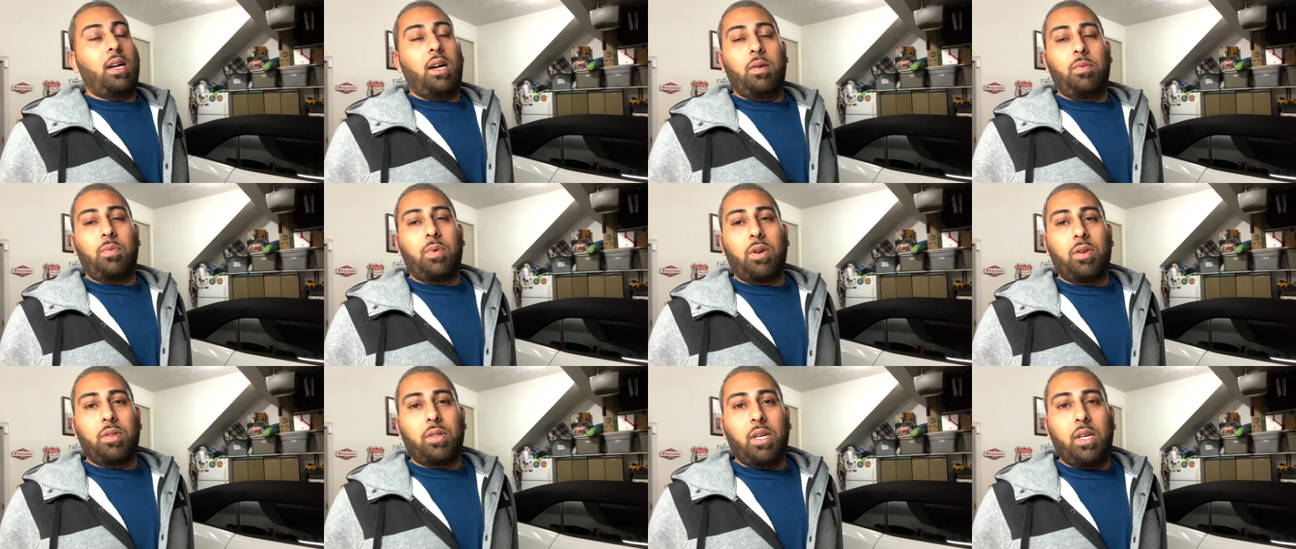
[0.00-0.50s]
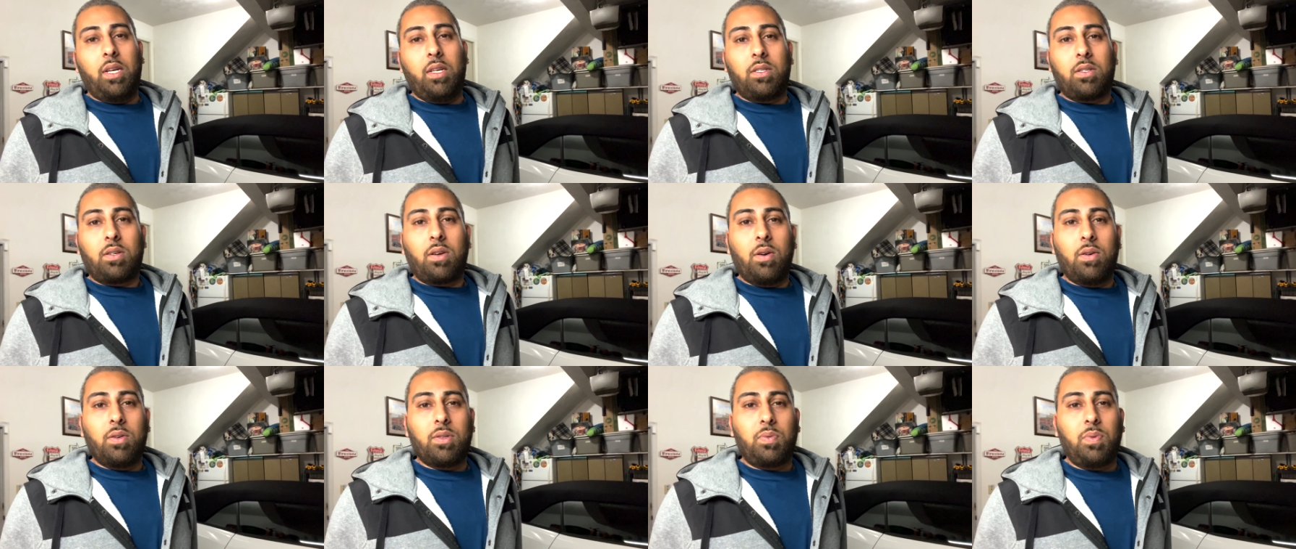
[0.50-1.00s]
we're on the East
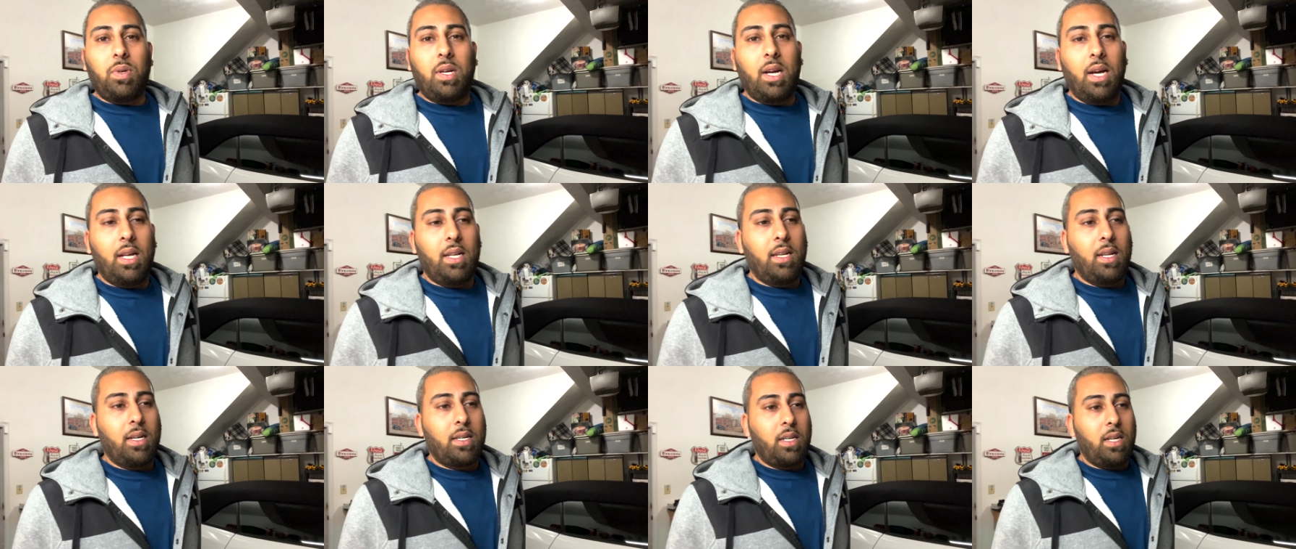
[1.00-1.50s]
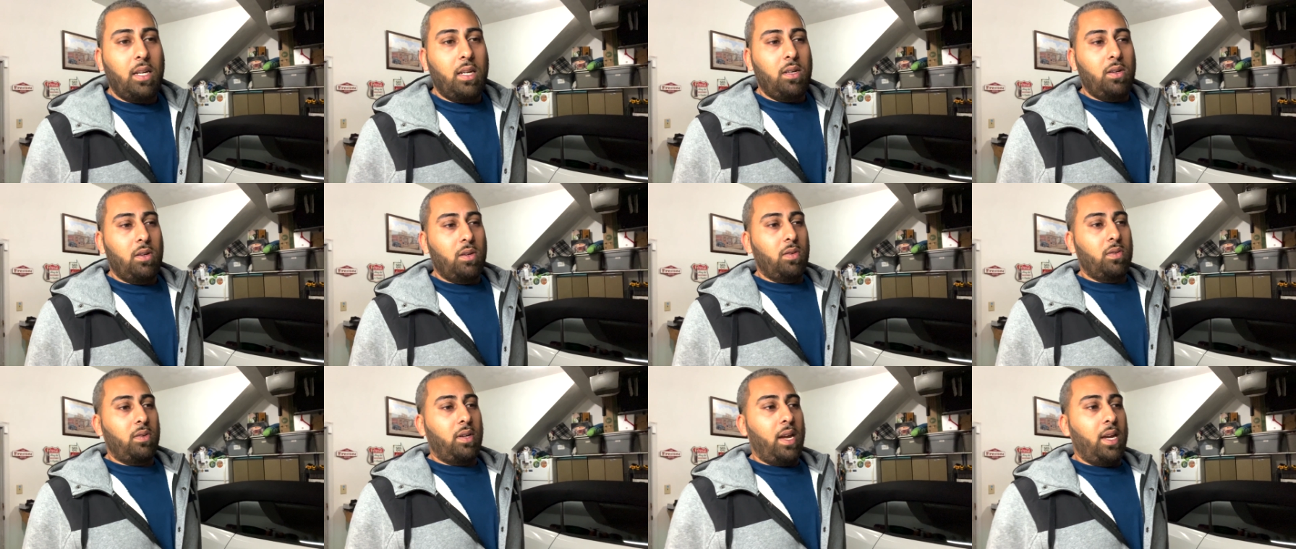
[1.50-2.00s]
Coast, we got lucky, you
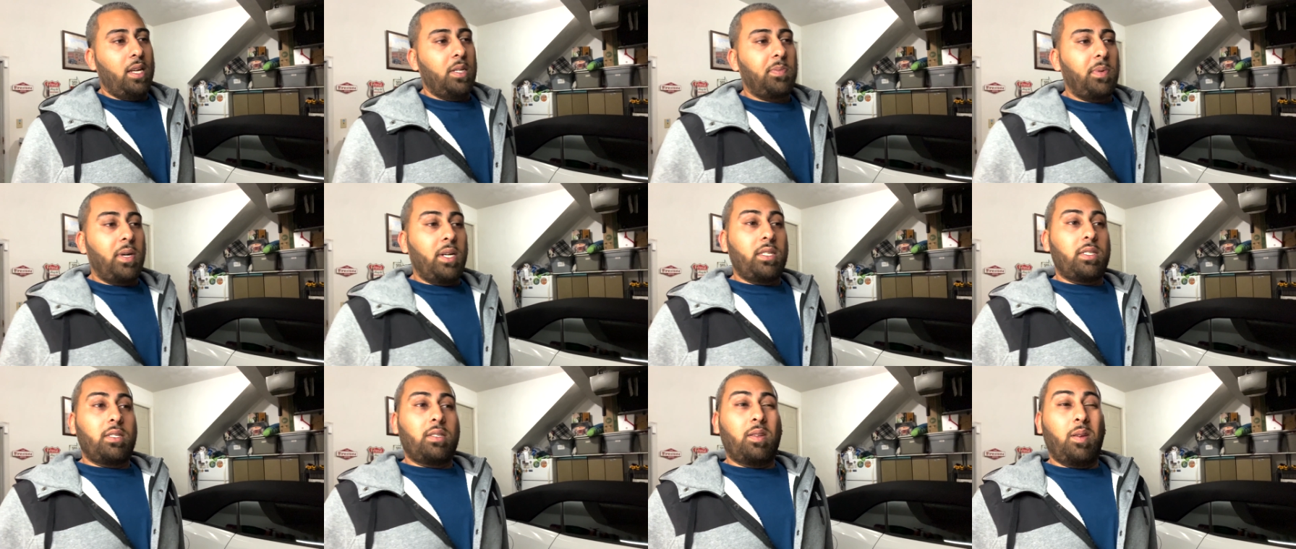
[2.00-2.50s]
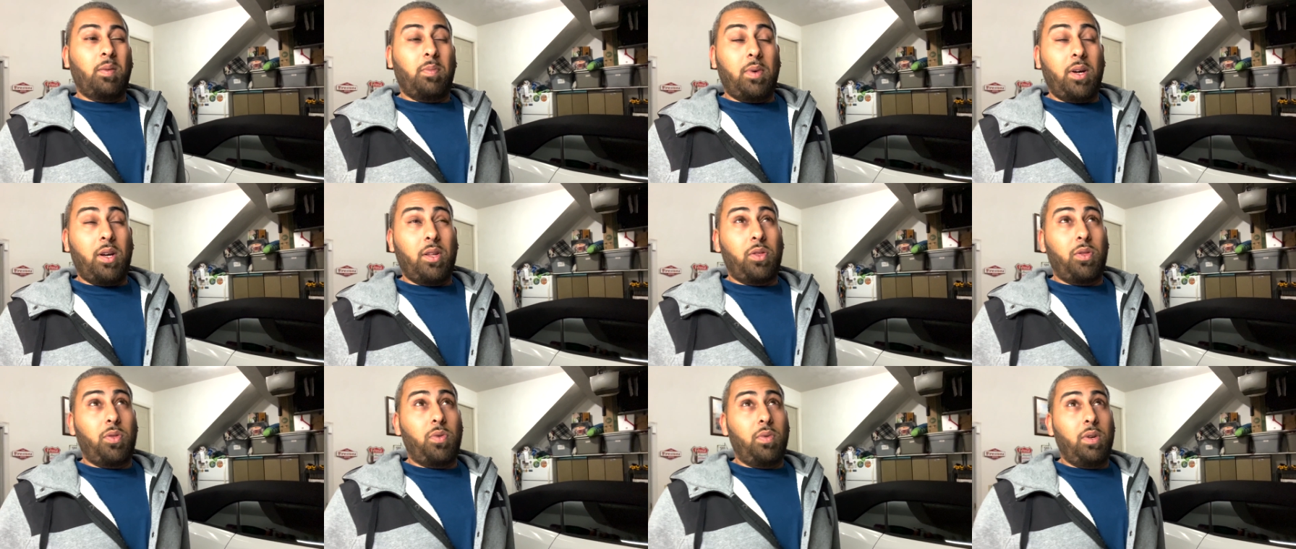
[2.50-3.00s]
know, gas prices are
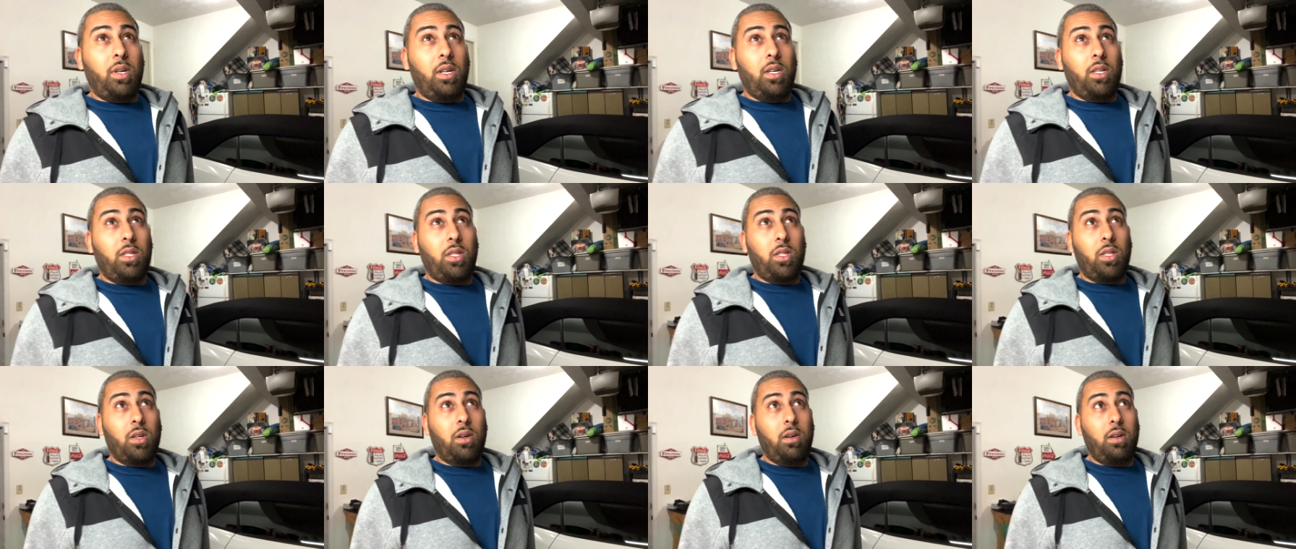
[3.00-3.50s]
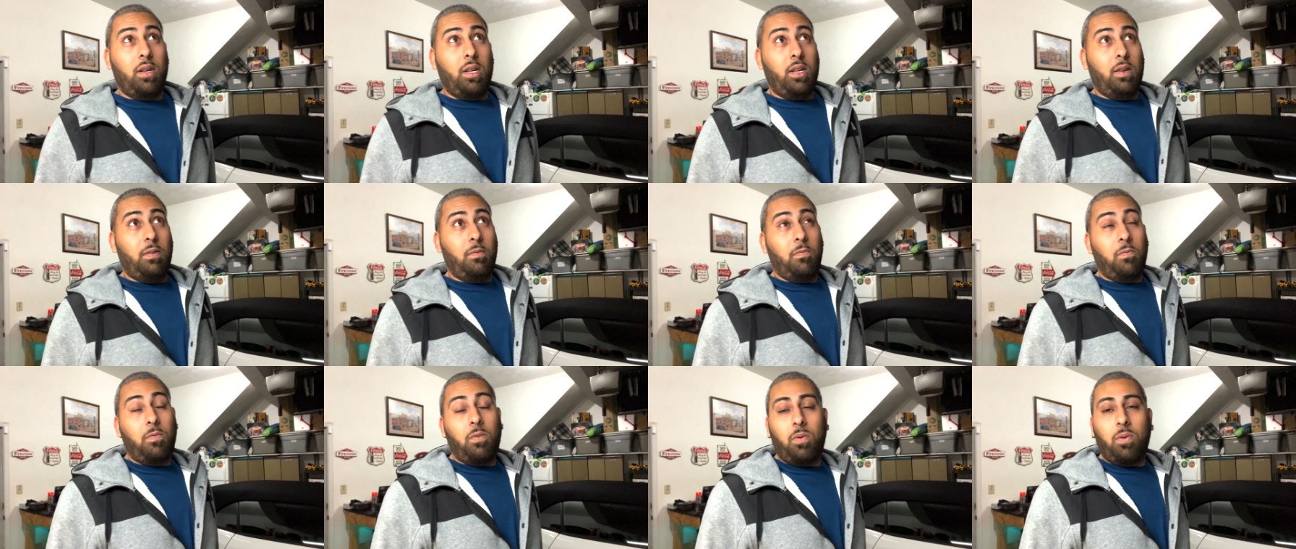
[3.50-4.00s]
about $3.34
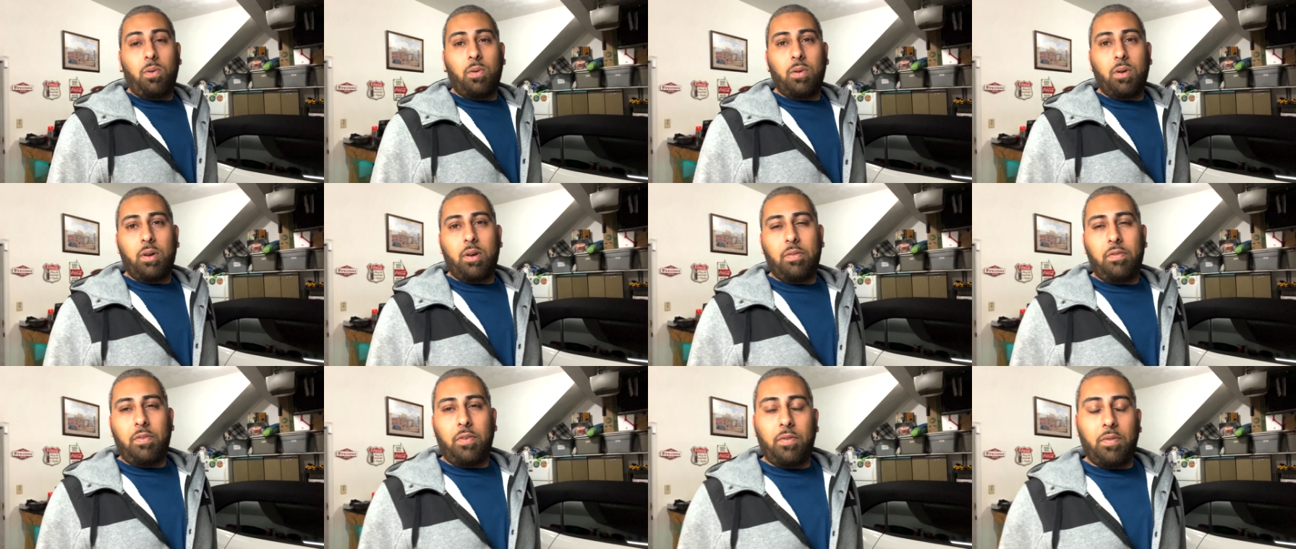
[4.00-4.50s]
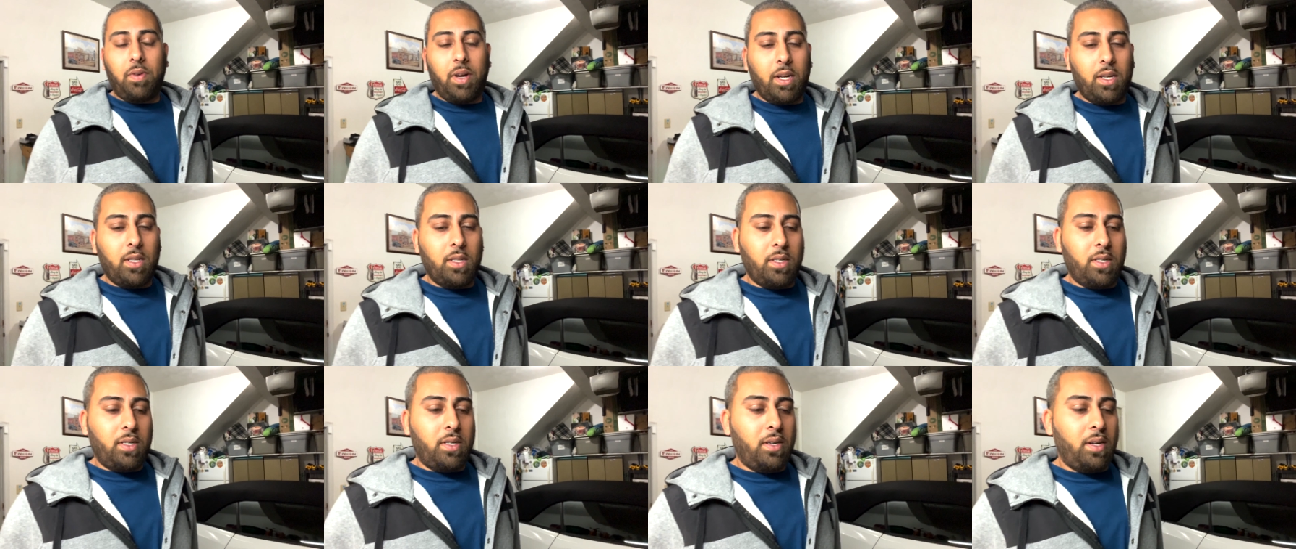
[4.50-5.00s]
for
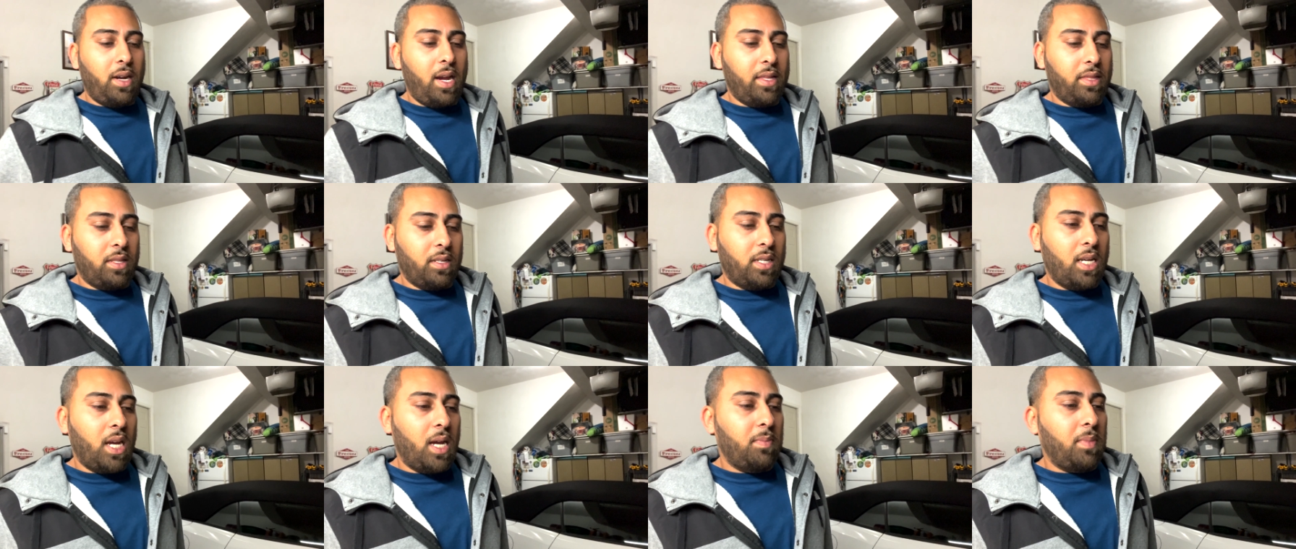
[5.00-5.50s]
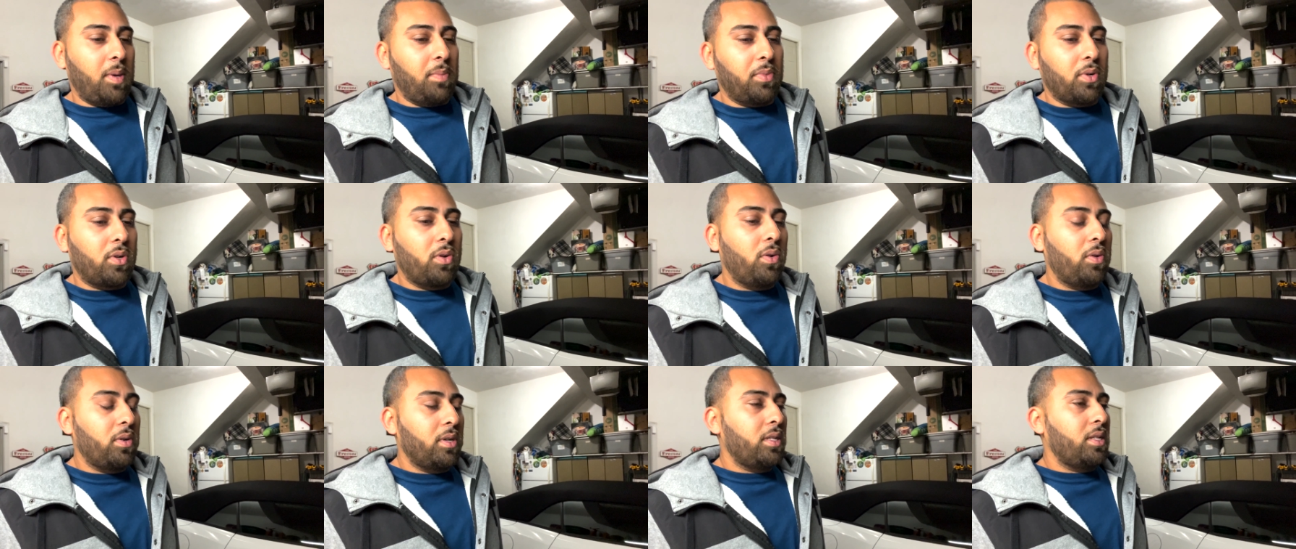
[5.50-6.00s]
regular at the time I'm
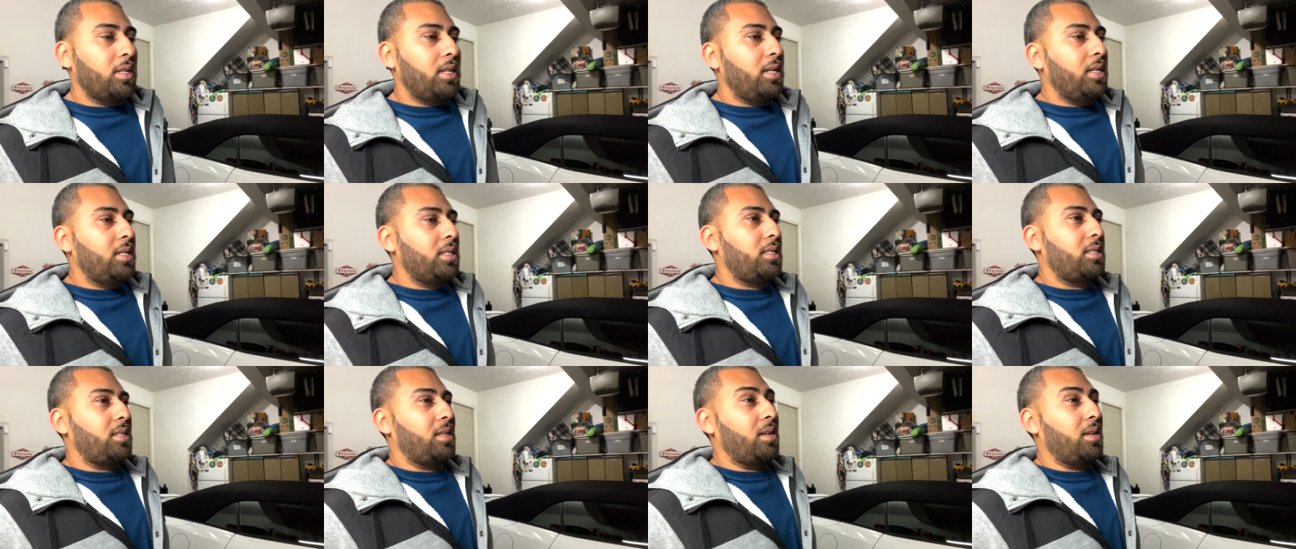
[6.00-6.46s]
recording this,